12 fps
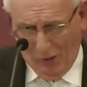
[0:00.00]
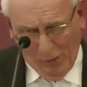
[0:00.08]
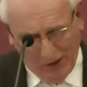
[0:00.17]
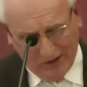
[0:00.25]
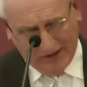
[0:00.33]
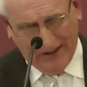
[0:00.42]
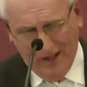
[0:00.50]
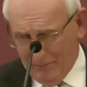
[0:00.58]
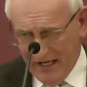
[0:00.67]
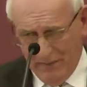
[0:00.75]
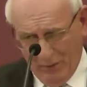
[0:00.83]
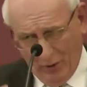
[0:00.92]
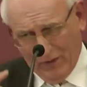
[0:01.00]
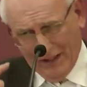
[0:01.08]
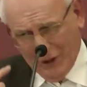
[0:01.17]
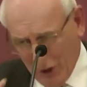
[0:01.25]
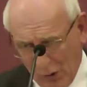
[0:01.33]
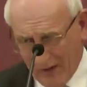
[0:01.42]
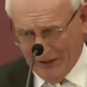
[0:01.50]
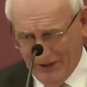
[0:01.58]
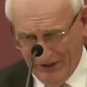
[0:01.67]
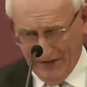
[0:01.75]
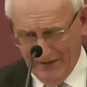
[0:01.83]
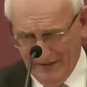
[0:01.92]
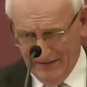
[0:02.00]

our work, people will know it.